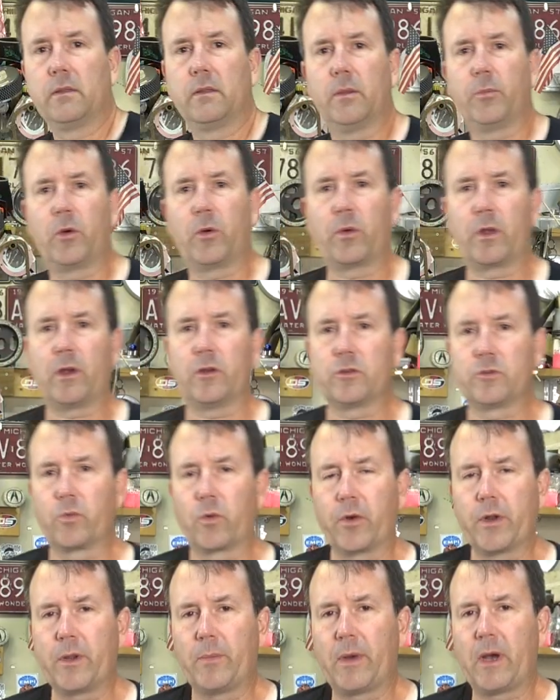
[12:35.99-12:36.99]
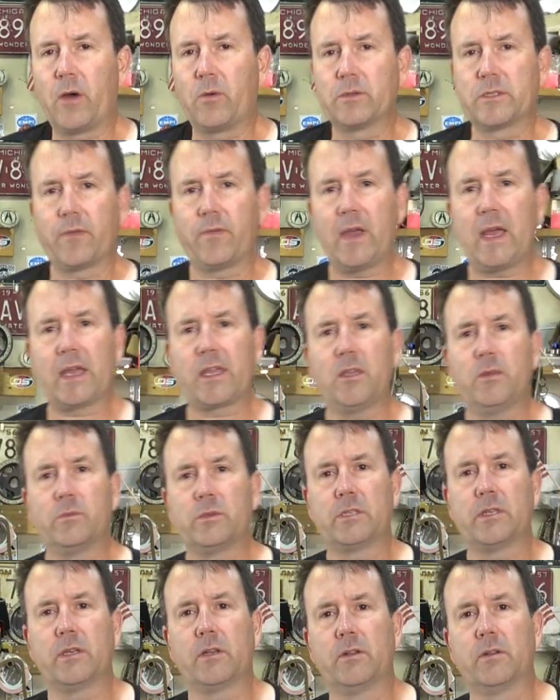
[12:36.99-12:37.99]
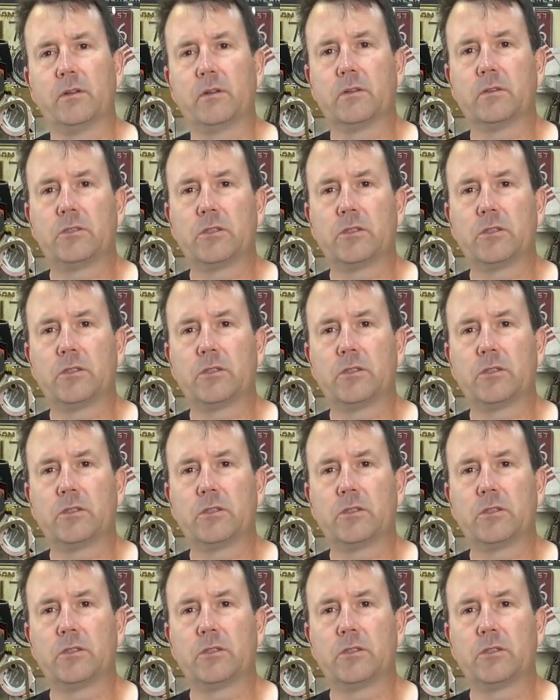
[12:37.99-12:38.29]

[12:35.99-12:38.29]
But what I was worried about was a vacuum signal.